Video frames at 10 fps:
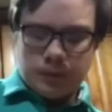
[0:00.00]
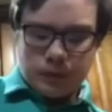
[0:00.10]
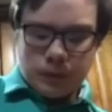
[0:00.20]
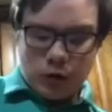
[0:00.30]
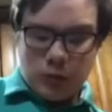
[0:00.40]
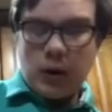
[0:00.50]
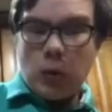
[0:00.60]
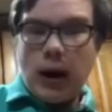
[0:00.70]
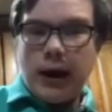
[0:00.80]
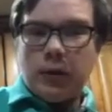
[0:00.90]
It's been a
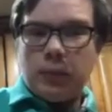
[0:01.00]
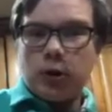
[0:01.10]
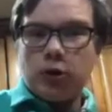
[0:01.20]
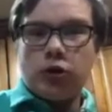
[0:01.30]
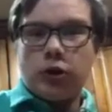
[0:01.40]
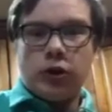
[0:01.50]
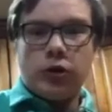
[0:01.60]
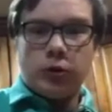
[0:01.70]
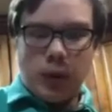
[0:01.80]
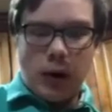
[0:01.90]
while. Personally,
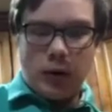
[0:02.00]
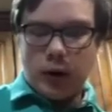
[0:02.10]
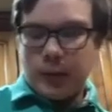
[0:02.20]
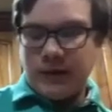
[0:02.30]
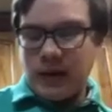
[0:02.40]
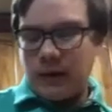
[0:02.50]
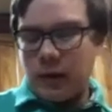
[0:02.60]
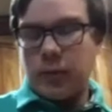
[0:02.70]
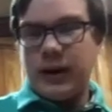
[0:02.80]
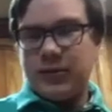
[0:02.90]
they're probably one of my
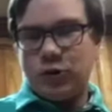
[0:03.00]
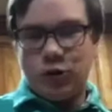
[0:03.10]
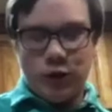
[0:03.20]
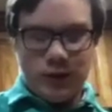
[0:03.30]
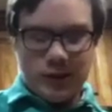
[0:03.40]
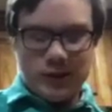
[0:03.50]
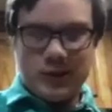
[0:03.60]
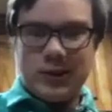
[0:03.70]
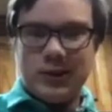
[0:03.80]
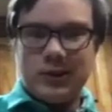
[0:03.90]
favorite brands of
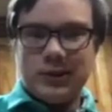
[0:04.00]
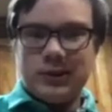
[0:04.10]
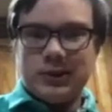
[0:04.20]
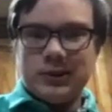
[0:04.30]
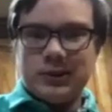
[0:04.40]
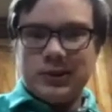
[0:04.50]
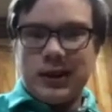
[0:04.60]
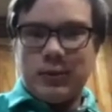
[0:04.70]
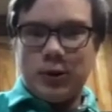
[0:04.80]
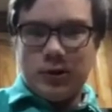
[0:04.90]
Cheez-Its.
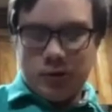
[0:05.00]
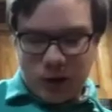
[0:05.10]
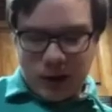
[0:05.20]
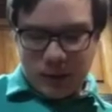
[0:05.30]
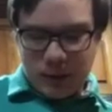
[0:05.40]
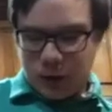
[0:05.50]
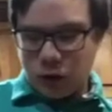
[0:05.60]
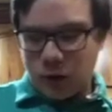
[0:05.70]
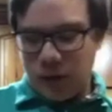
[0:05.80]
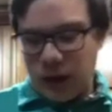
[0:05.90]
I'm gonna try them here.
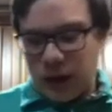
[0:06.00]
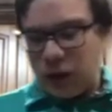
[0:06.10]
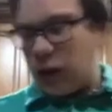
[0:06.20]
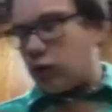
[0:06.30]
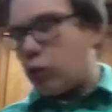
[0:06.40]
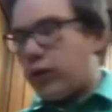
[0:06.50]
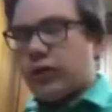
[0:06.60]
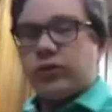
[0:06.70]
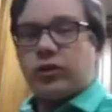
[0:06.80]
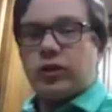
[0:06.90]
So it's weird.